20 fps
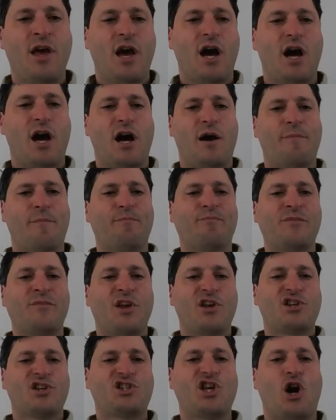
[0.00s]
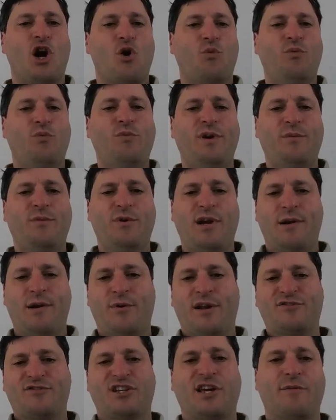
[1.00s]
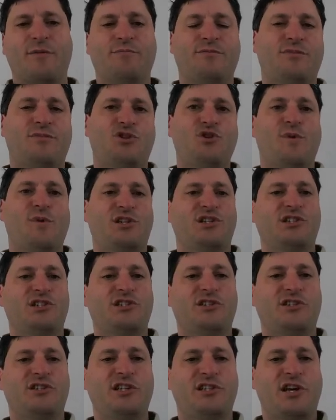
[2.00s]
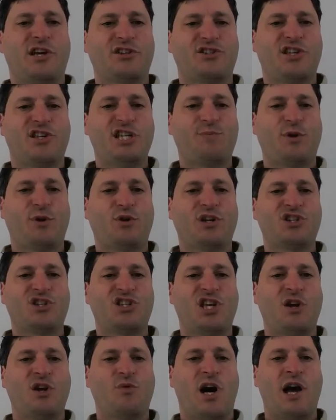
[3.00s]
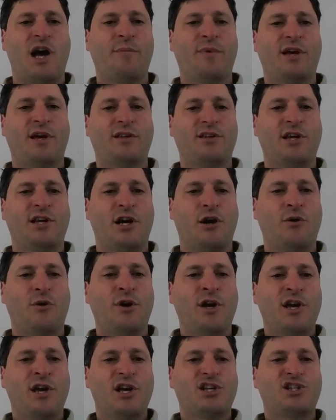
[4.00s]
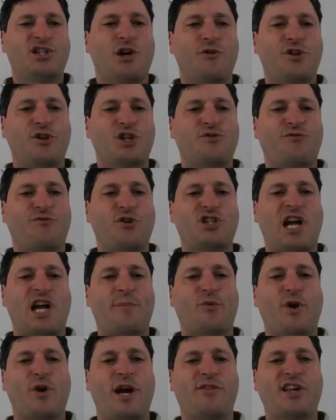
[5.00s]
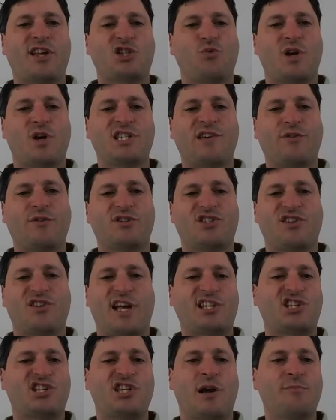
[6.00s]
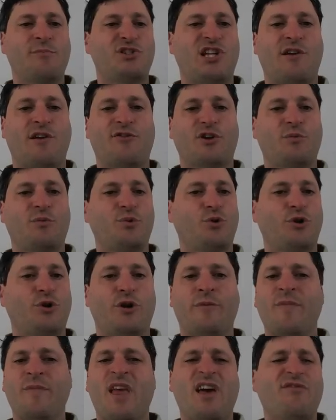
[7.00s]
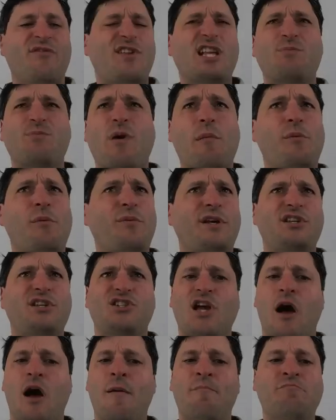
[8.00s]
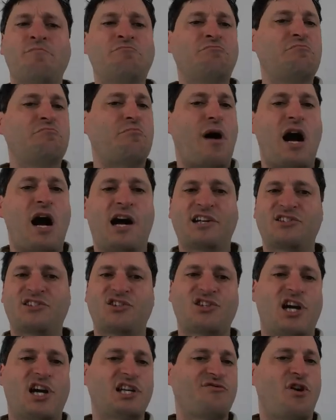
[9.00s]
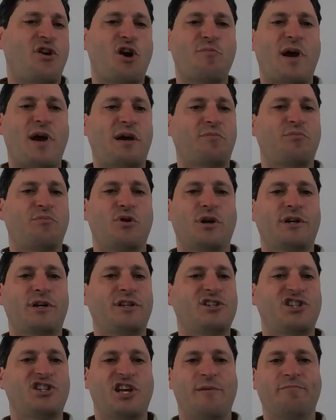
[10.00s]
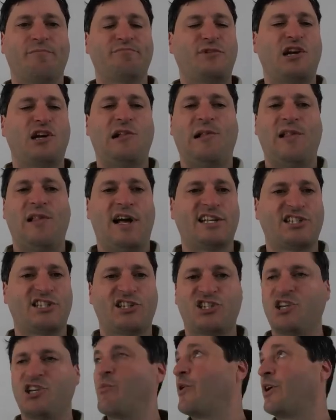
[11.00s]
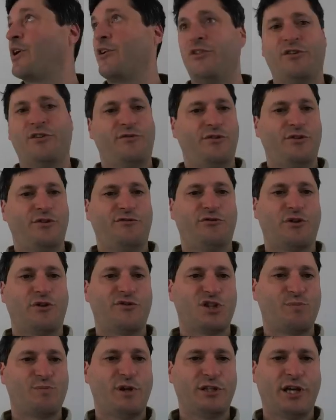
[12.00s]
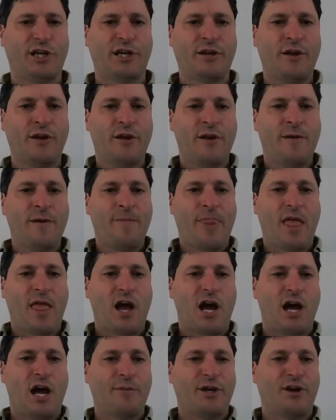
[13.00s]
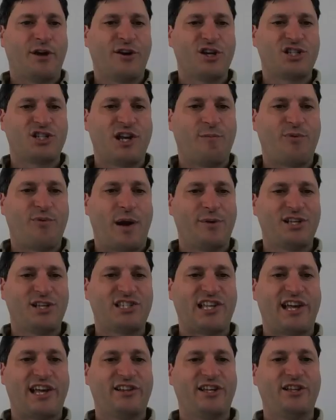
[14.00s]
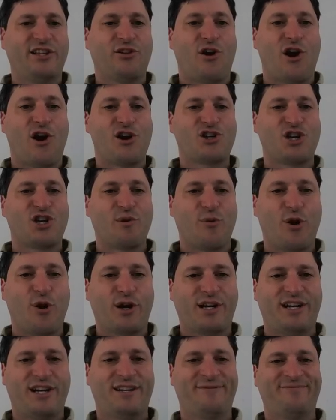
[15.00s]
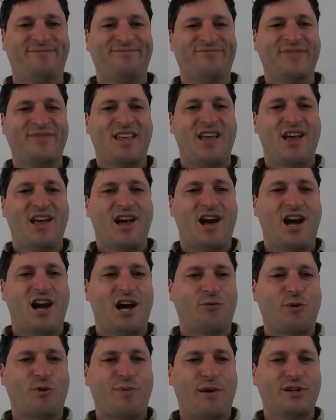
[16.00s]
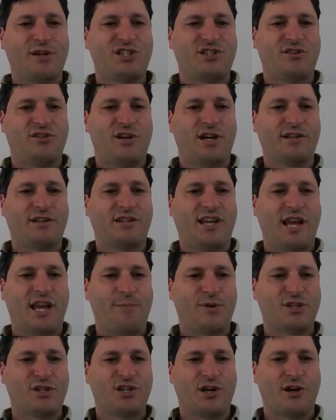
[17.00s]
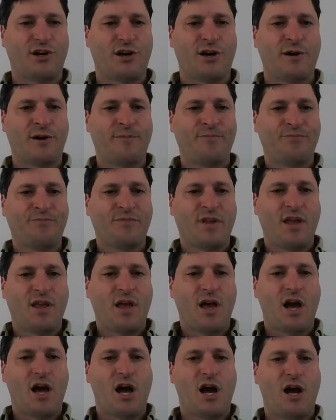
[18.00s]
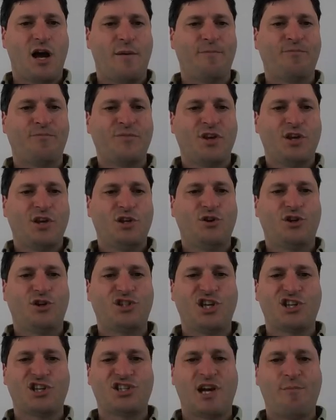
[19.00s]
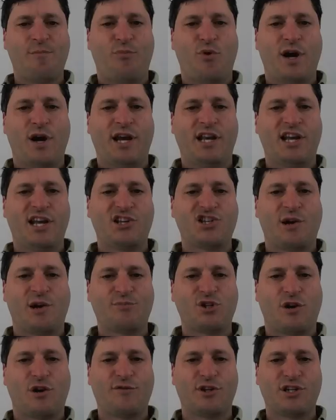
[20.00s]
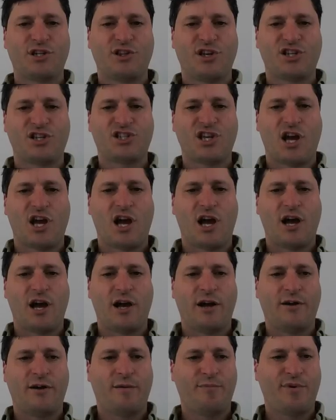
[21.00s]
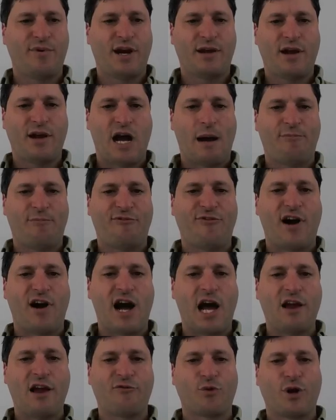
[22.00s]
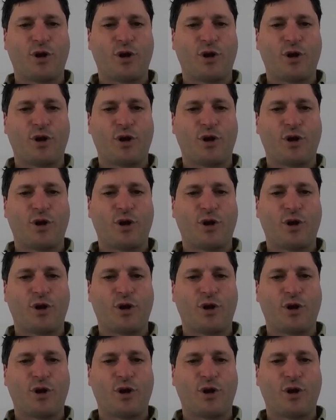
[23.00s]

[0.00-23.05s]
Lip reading: So we're not going to have to get too much into the details of this, but you can see, well, I'm at, so this first hop away, that's 170, so that's some Stanford computer. That's probably some box the size of a hardback book in some closet somewhere on the floor of this building. Here's some probably slightly larger book. We're probably still on campus here. You can see at some point it jumps over to this by hop 5.